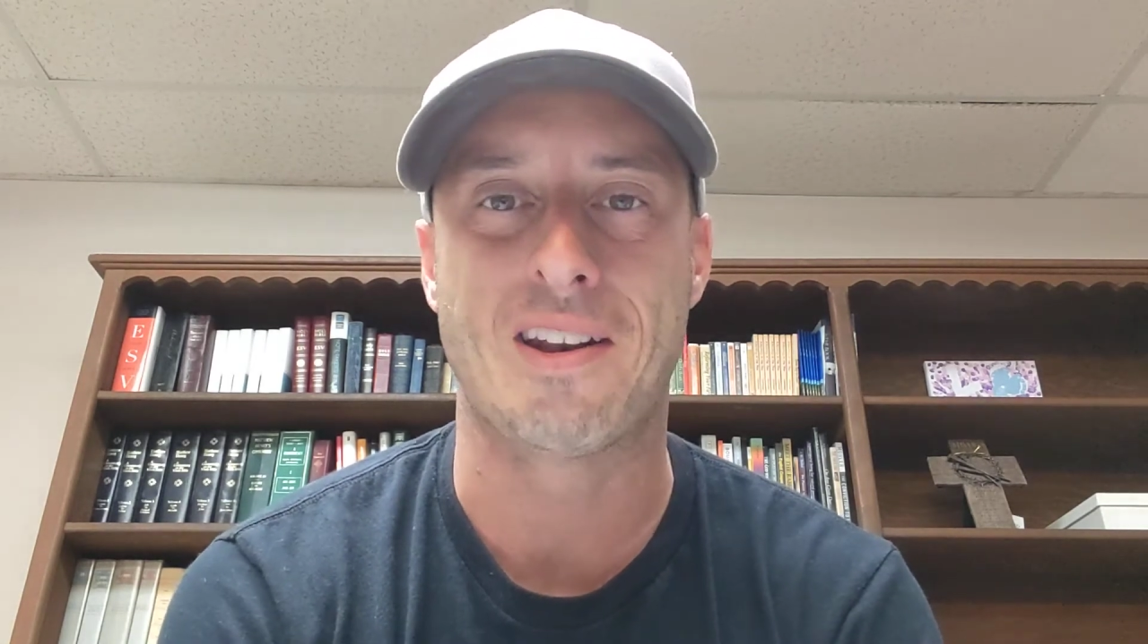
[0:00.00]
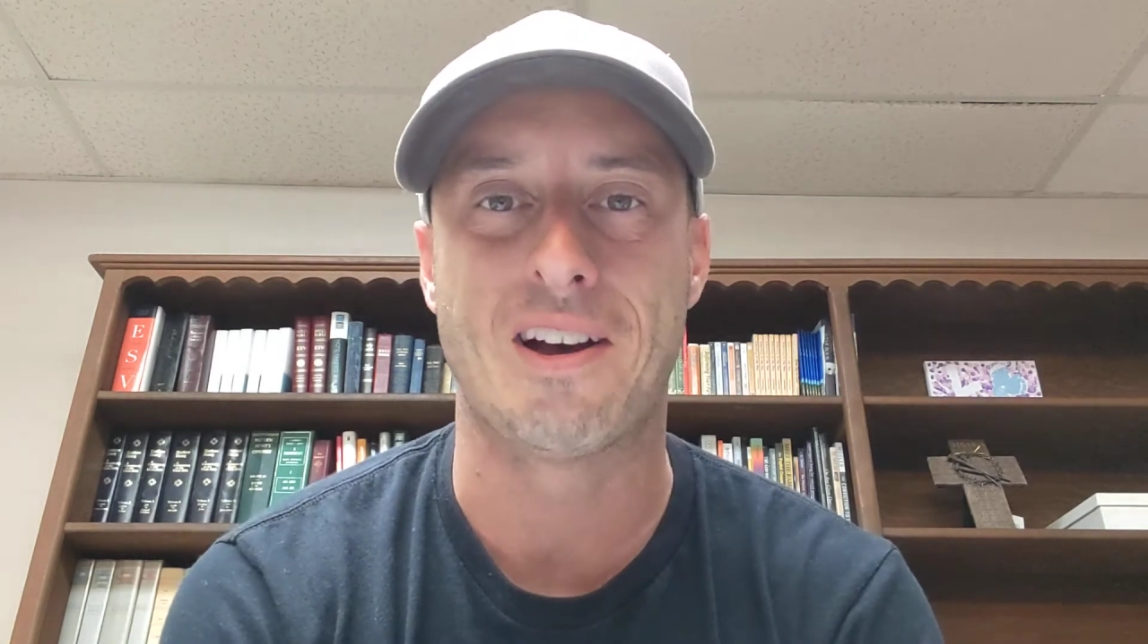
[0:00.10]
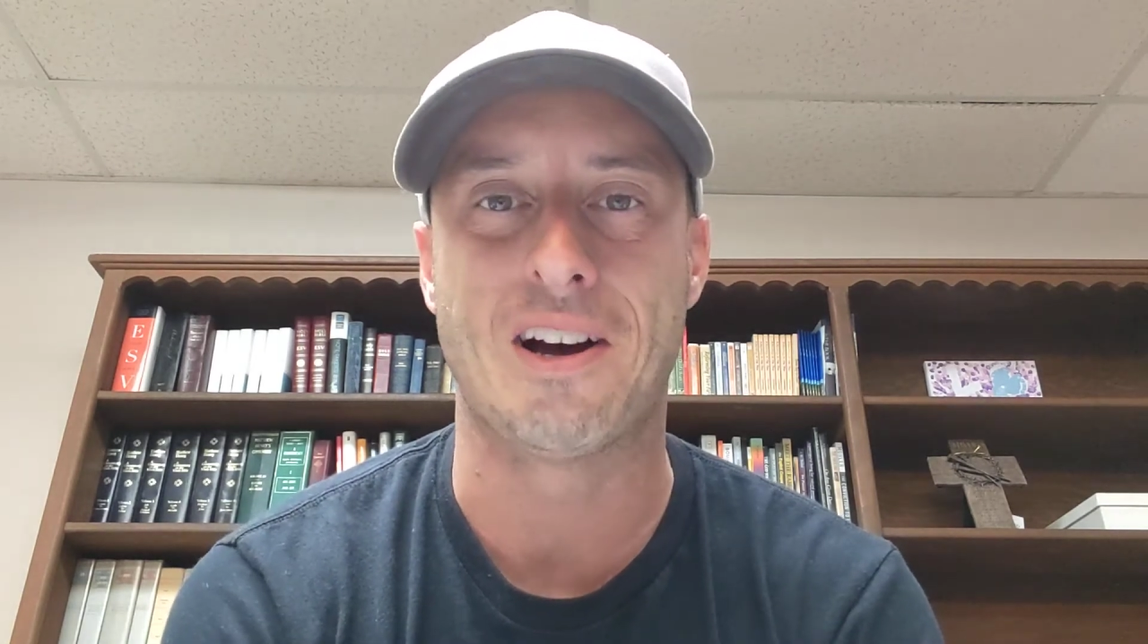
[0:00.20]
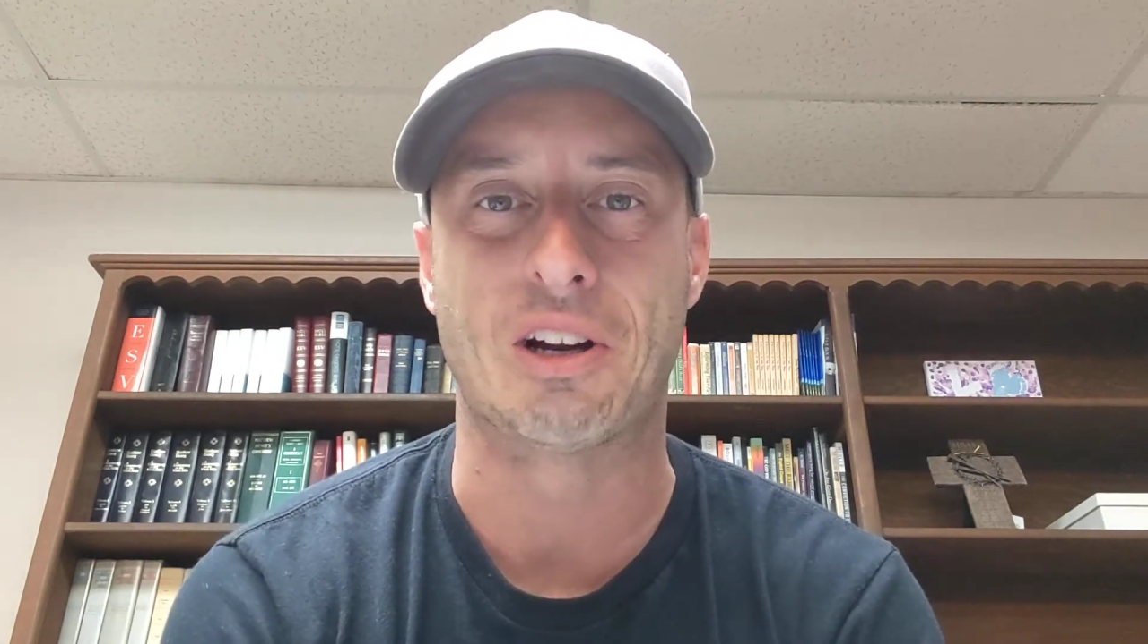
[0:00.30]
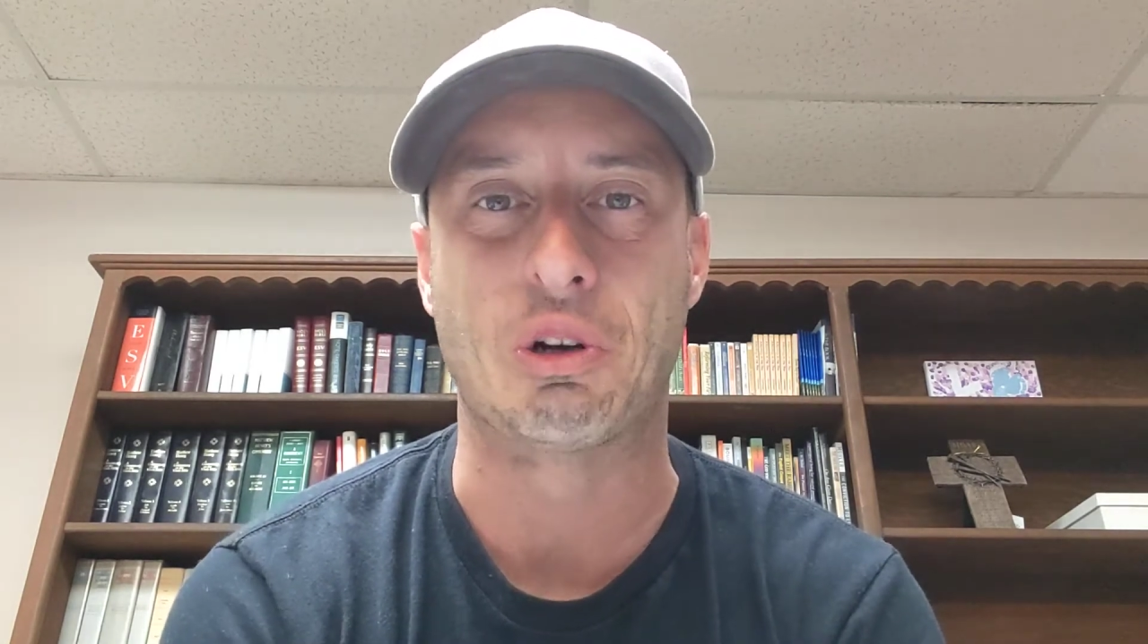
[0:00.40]

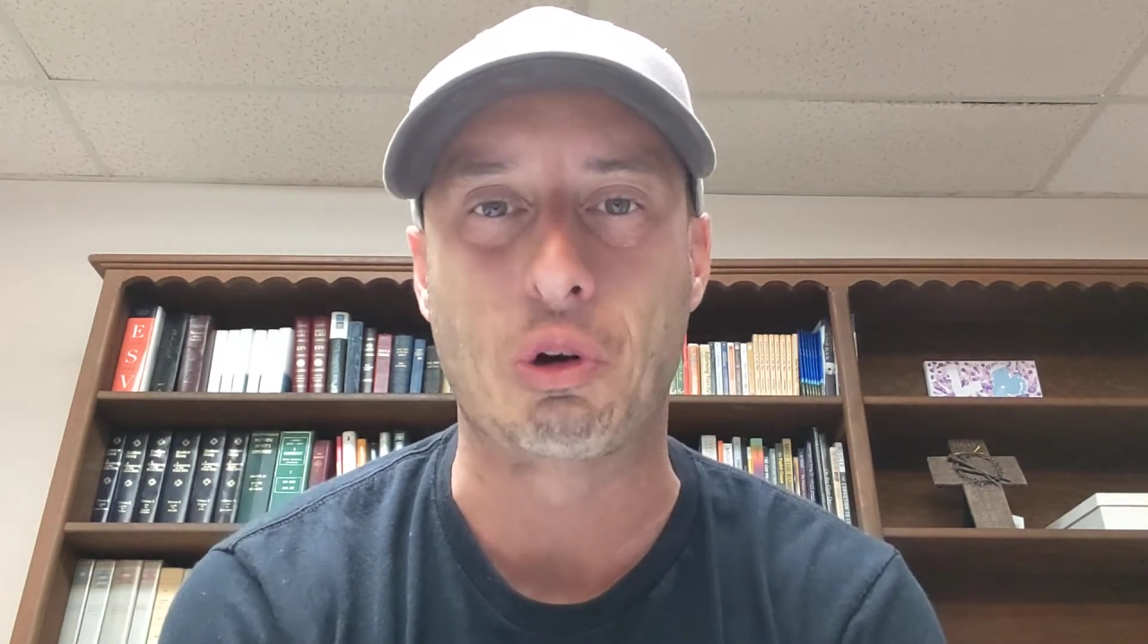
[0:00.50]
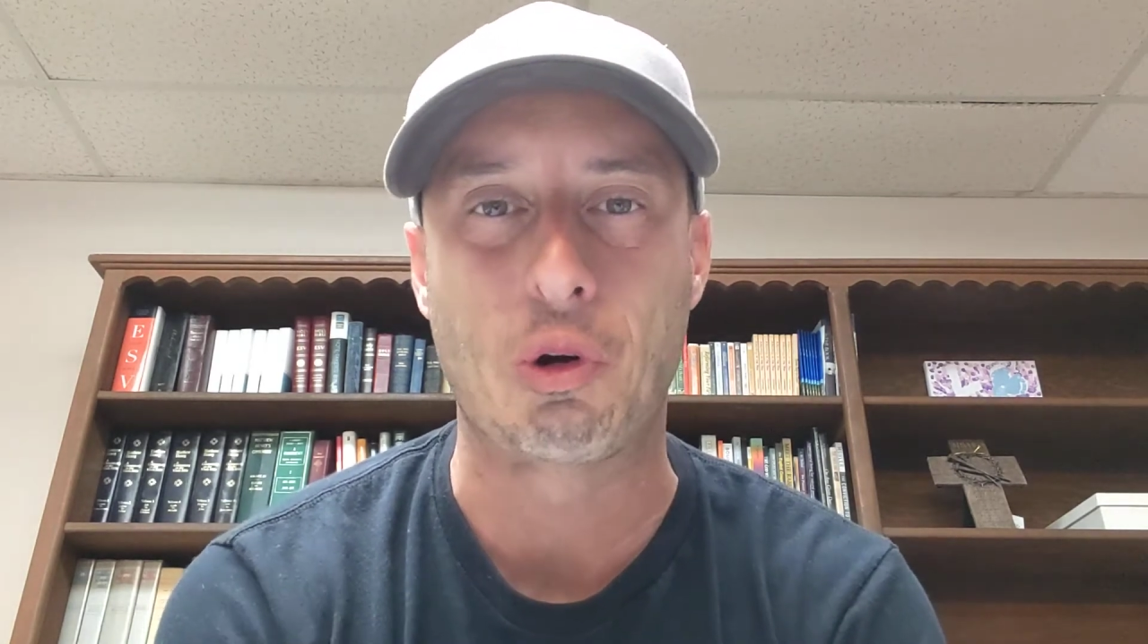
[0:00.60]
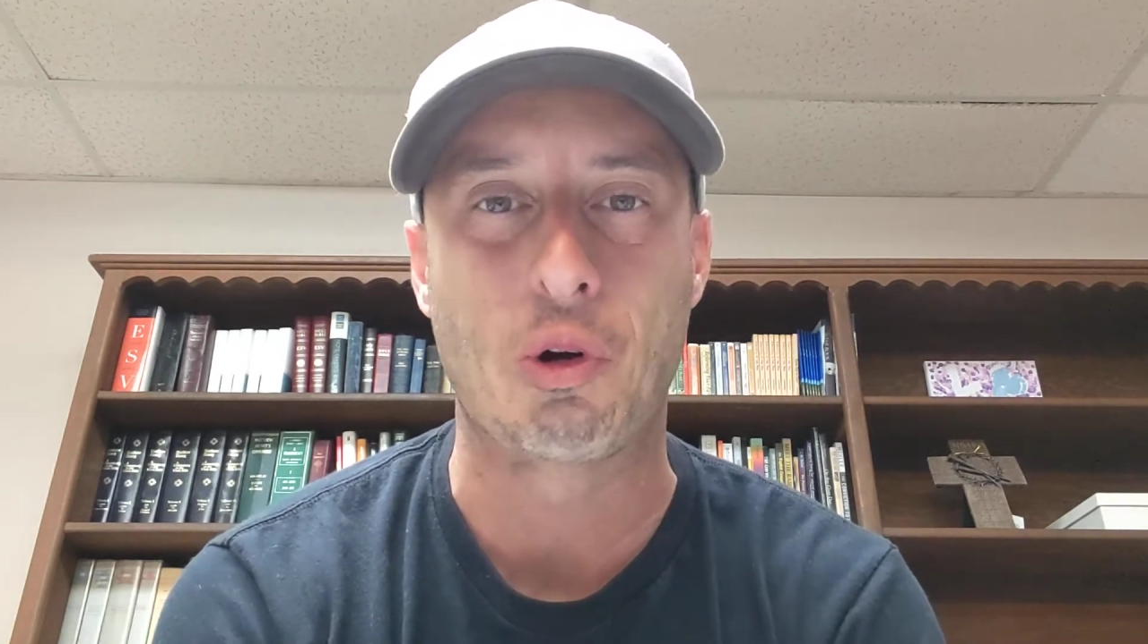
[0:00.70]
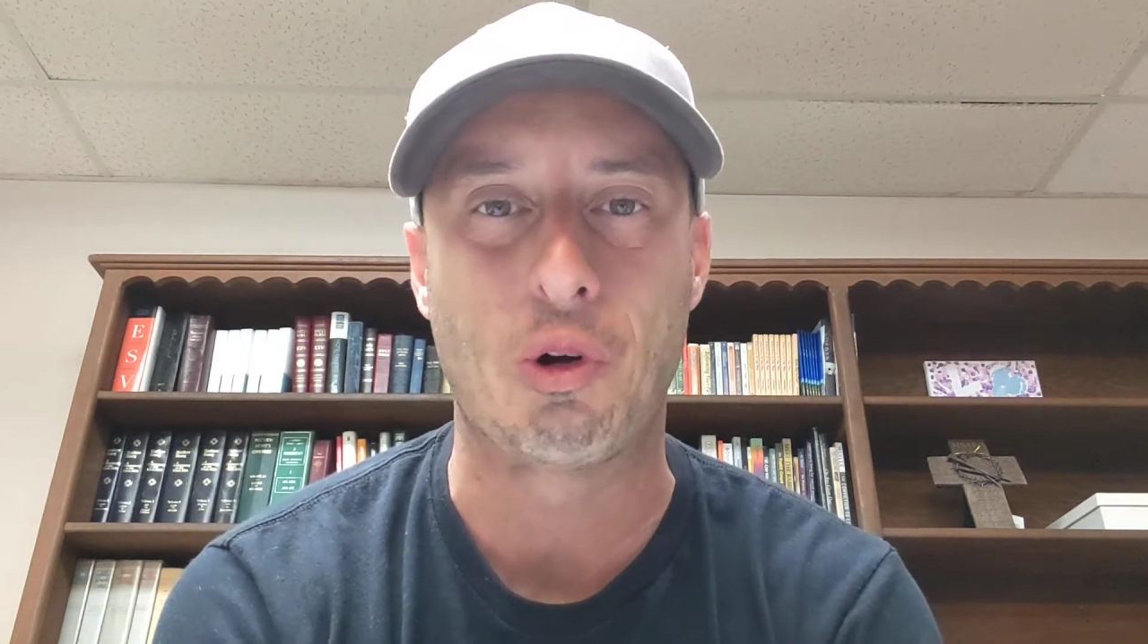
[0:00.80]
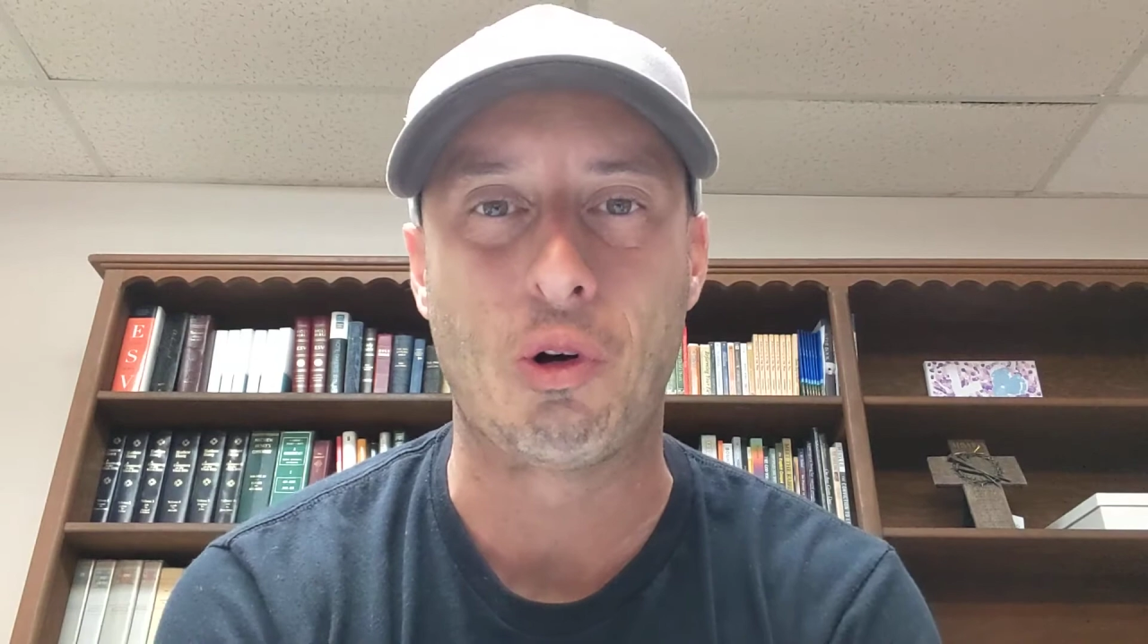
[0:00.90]
a
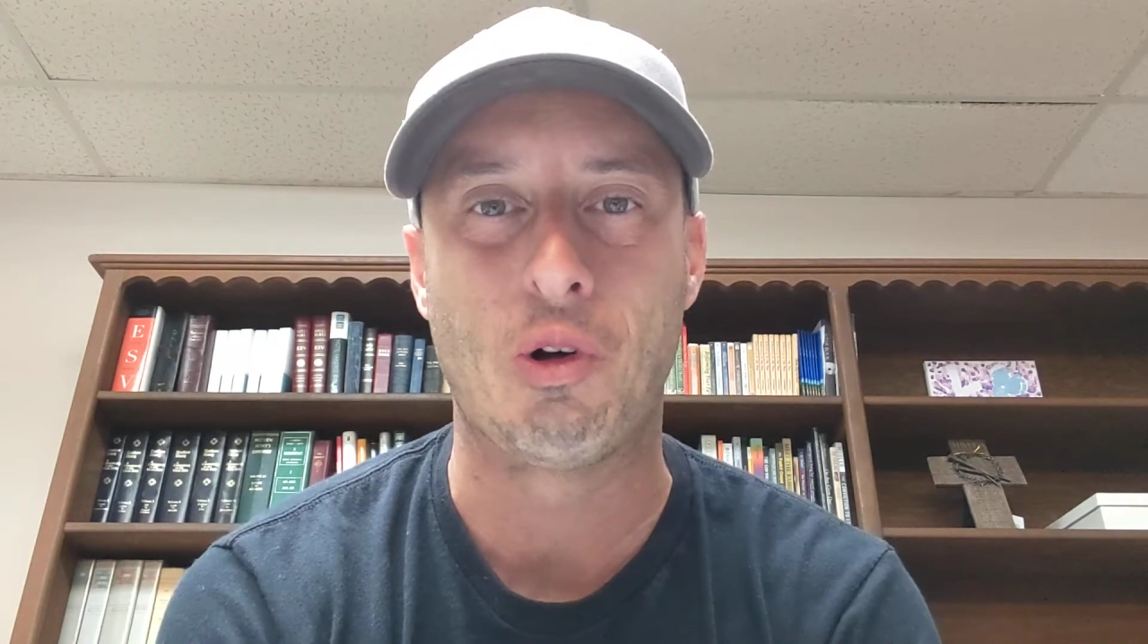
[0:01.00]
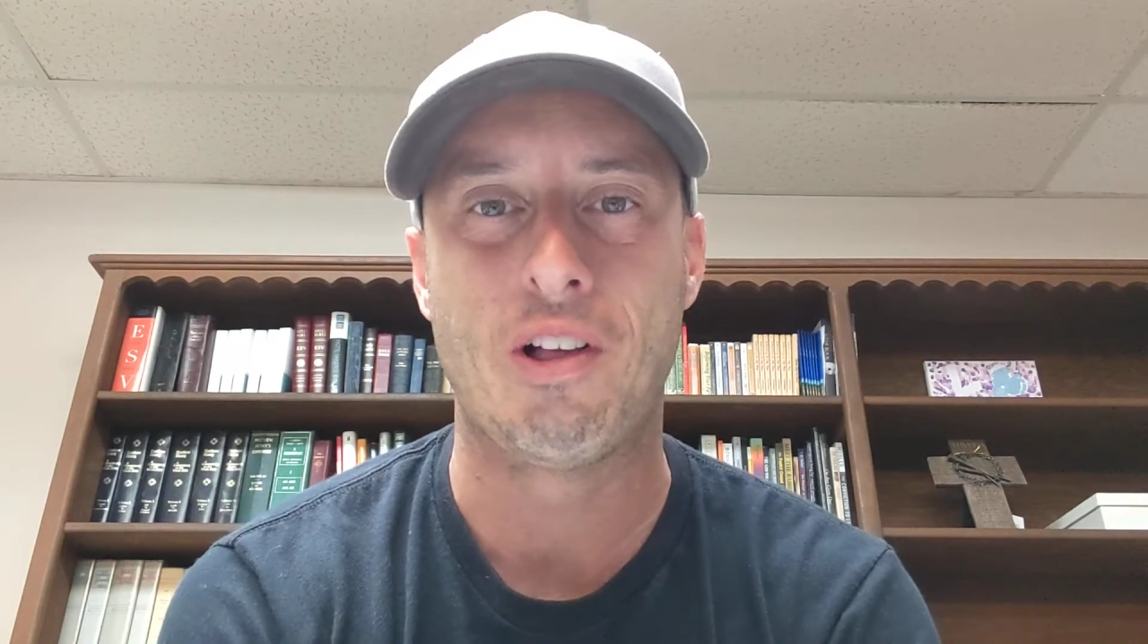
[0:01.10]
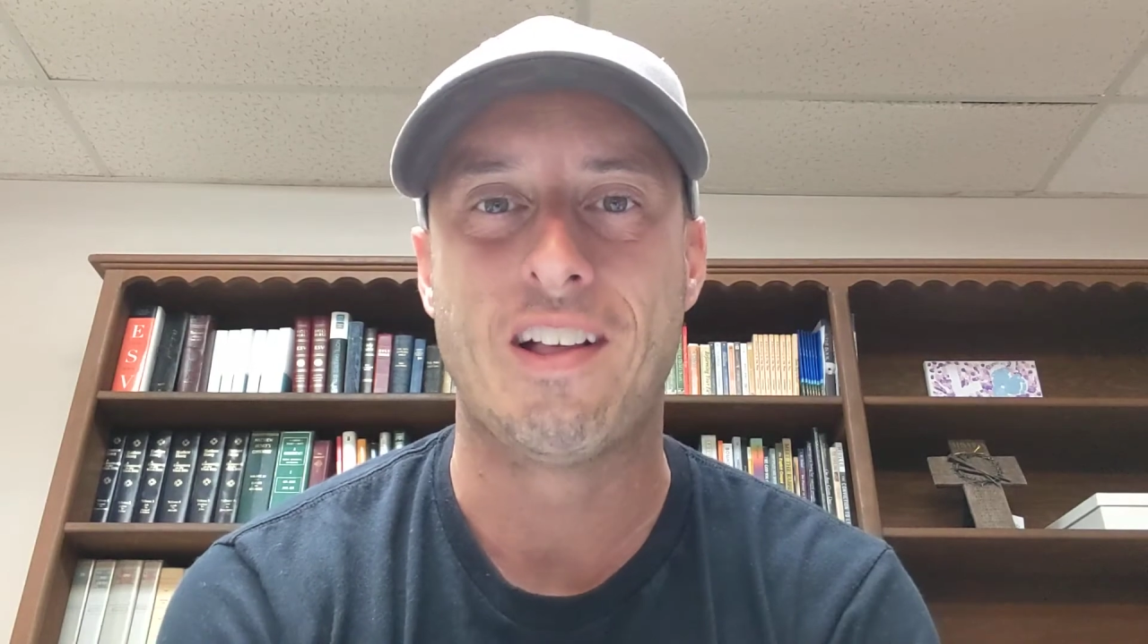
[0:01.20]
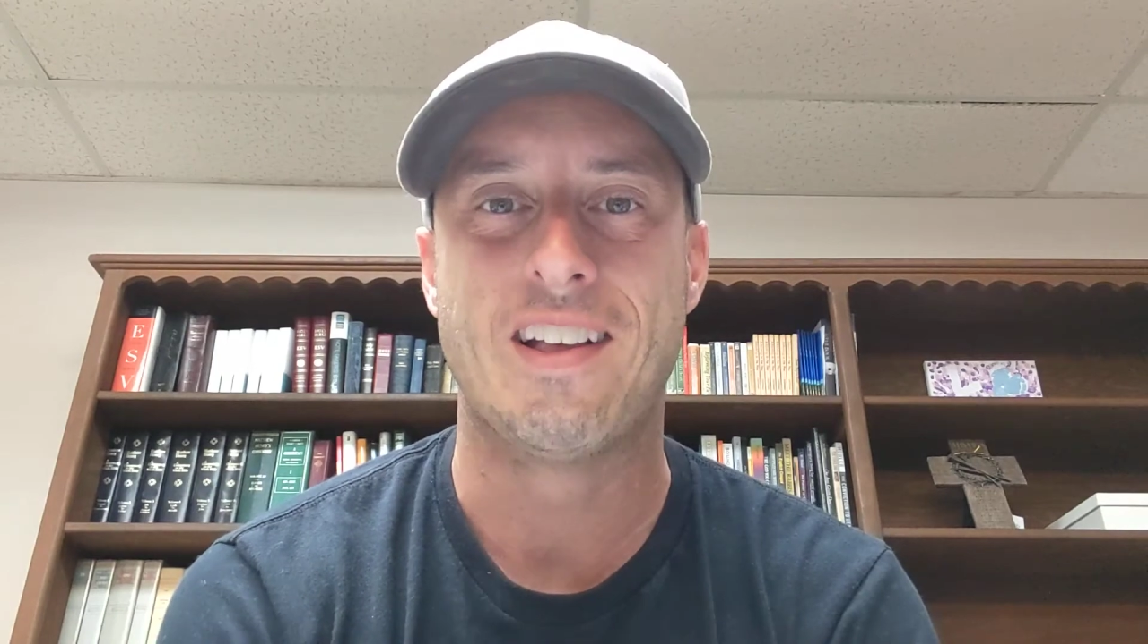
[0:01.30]
girl